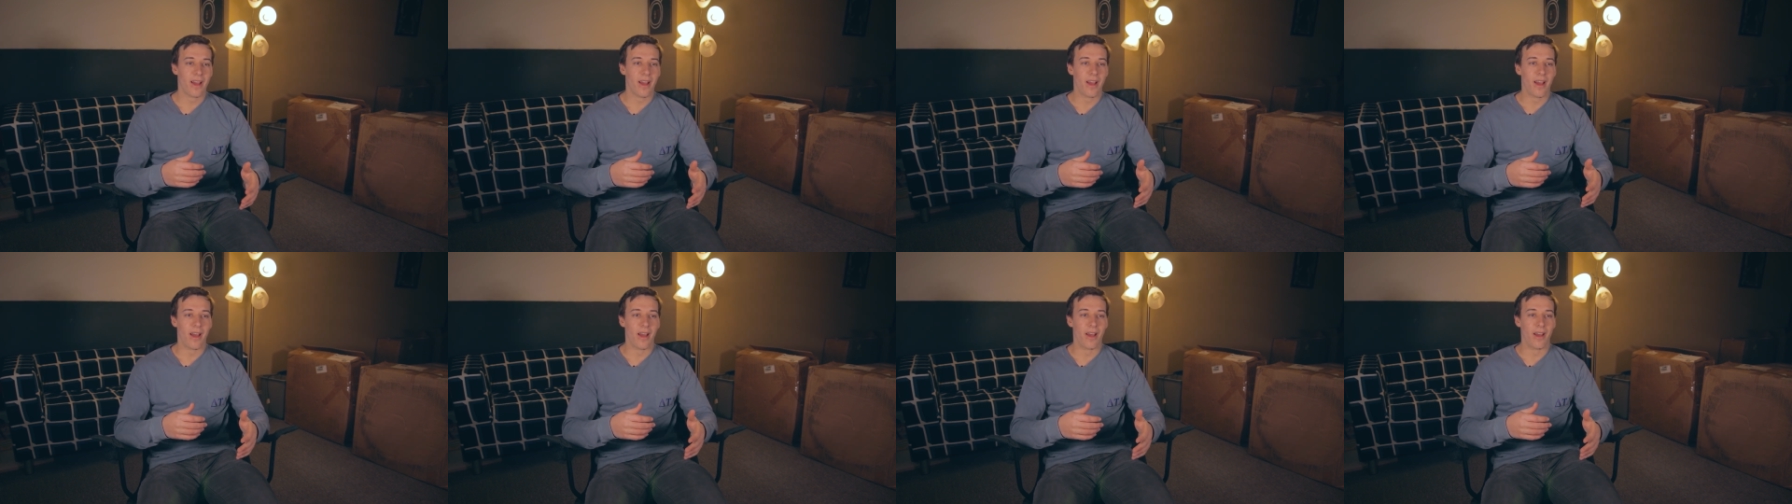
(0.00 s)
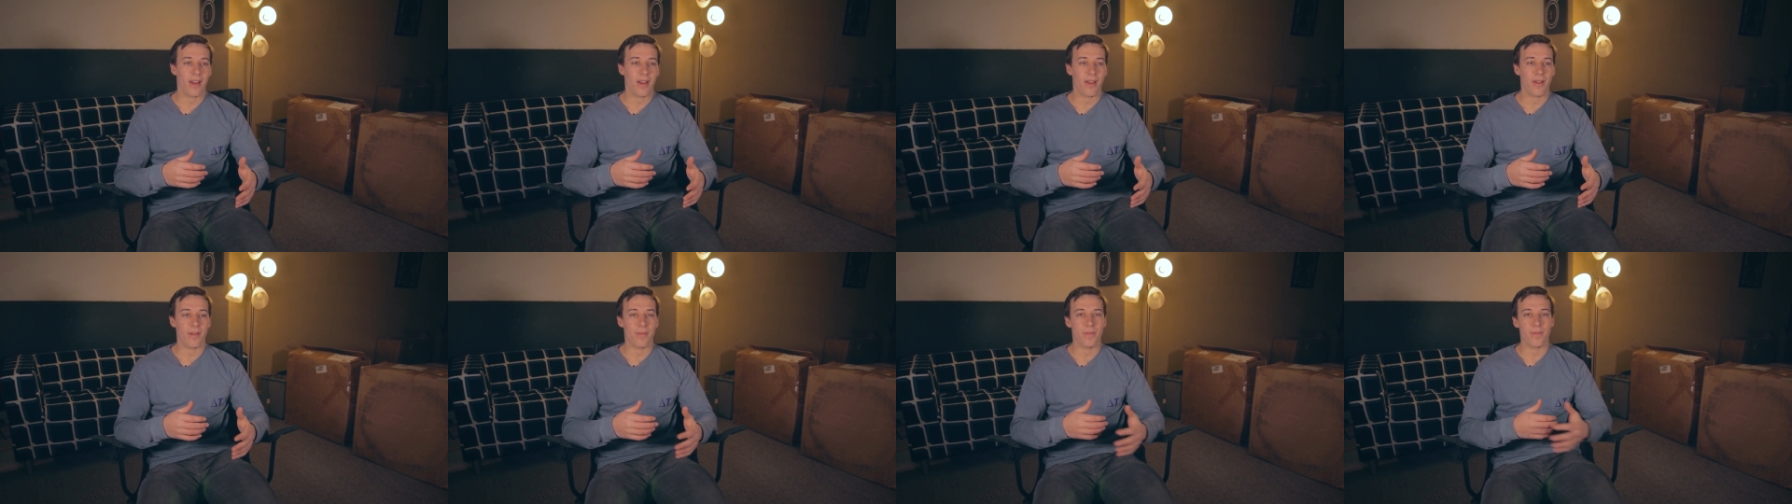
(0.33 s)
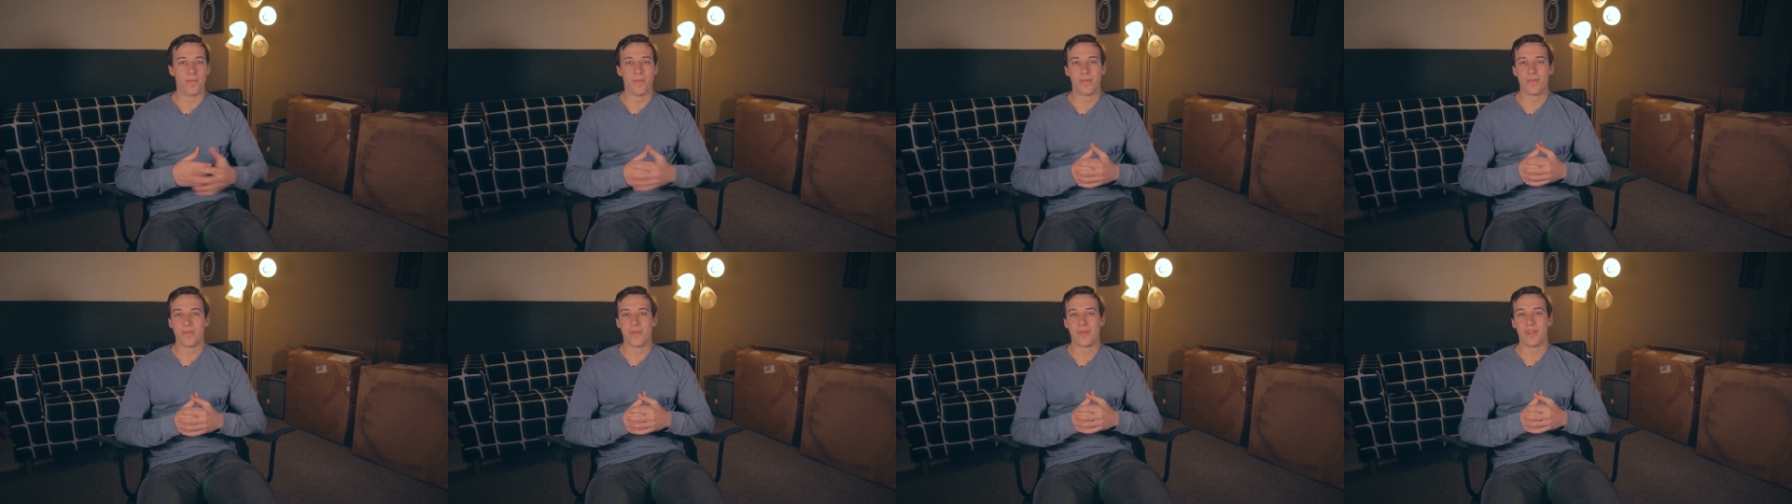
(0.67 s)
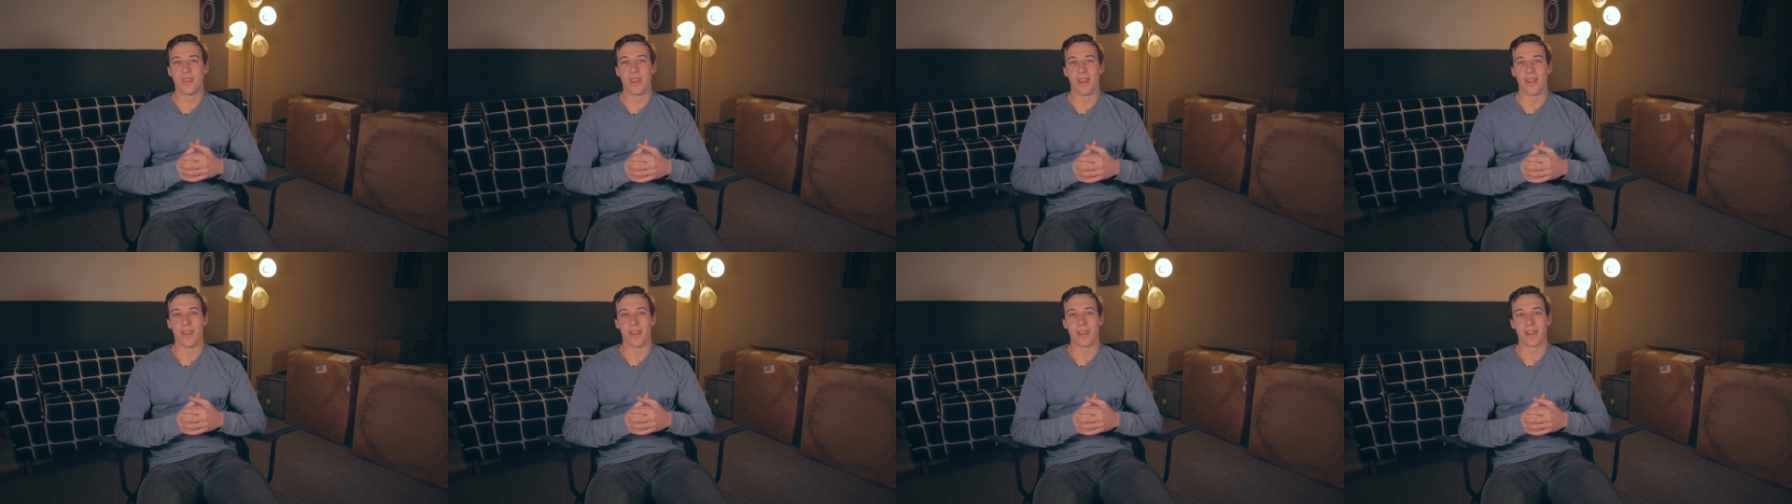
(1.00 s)
Um,
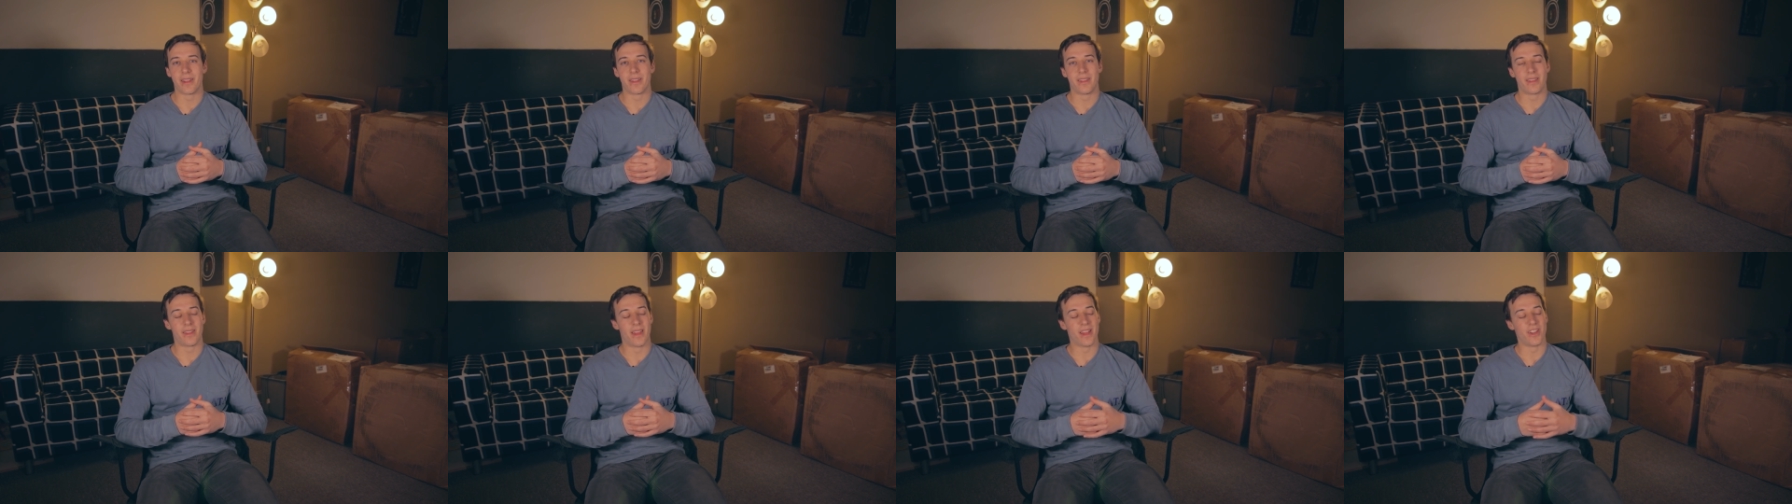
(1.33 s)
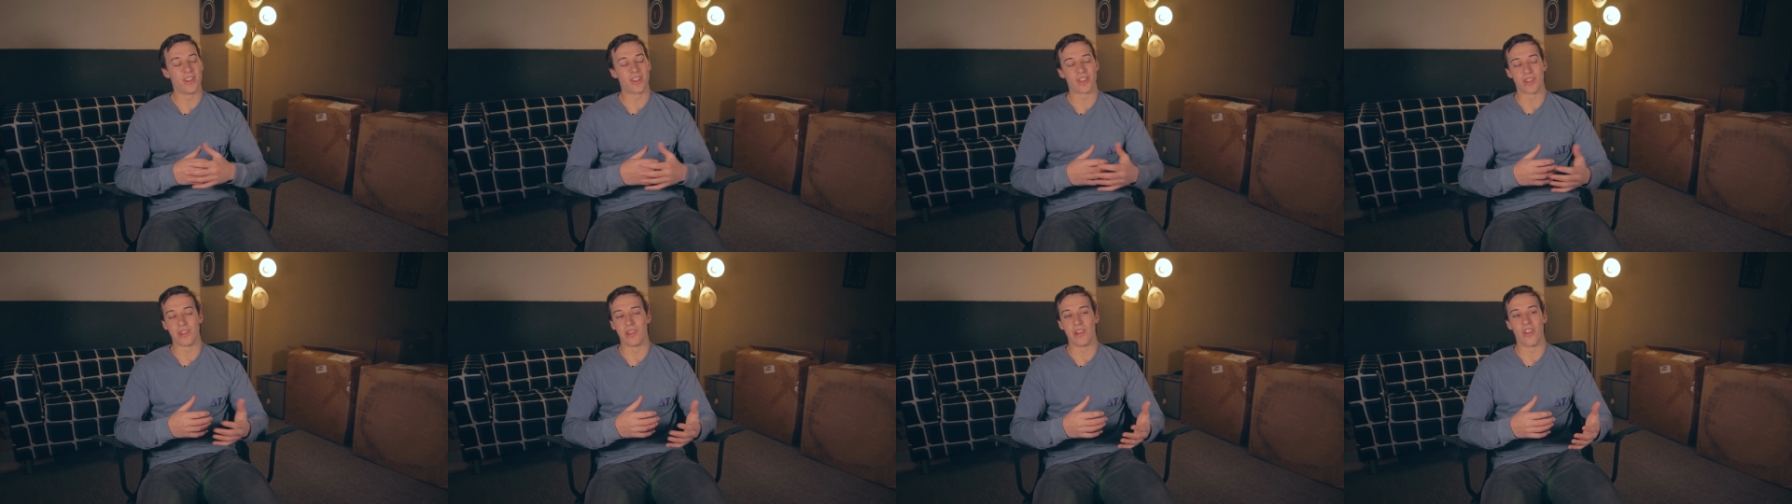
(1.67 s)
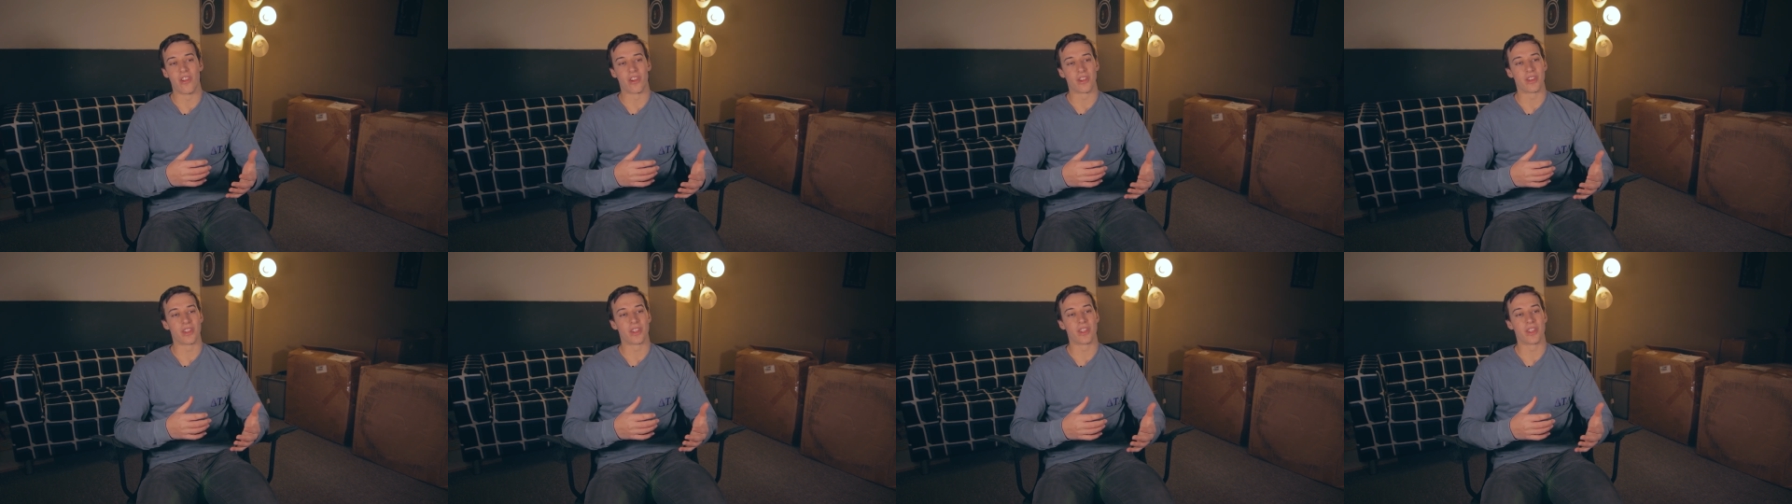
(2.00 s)
the, like, they just looked